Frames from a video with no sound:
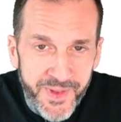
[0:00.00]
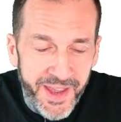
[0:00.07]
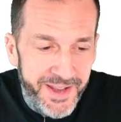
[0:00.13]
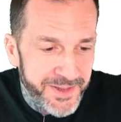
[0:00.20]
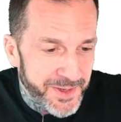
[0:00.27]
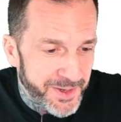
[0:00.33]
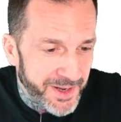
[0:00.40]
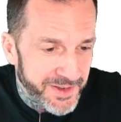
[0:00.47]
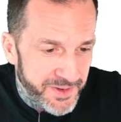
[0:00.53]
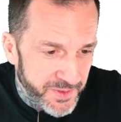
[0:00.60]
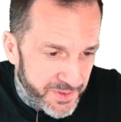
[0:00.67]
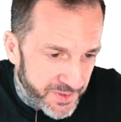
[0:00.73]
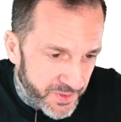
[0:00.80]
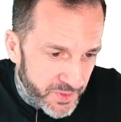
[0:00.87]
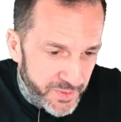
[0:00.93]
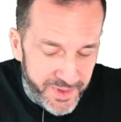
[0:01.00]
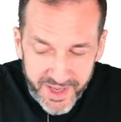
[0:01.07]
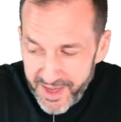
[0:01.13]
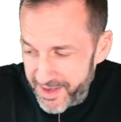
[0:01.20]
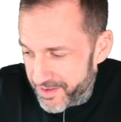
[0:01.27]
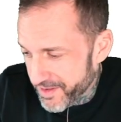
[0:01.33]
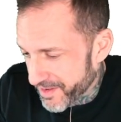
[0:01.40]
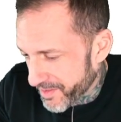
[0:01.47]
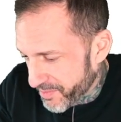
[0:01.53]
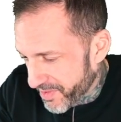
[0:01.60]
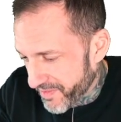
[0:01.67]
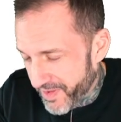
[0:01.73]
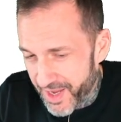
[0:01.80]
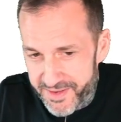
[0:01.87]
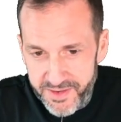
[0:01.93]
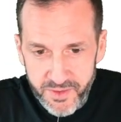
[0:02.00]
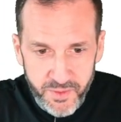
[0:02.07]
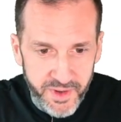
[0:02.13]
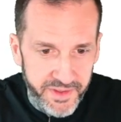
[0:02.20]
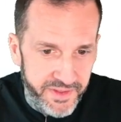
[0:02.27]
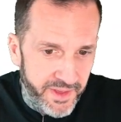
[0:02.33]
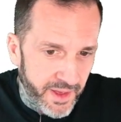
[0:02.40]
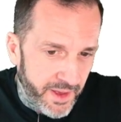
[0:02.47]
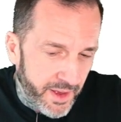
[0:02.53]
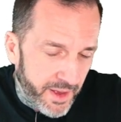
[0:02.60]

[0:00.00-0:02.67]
answered on YouTube can uh, provide you with.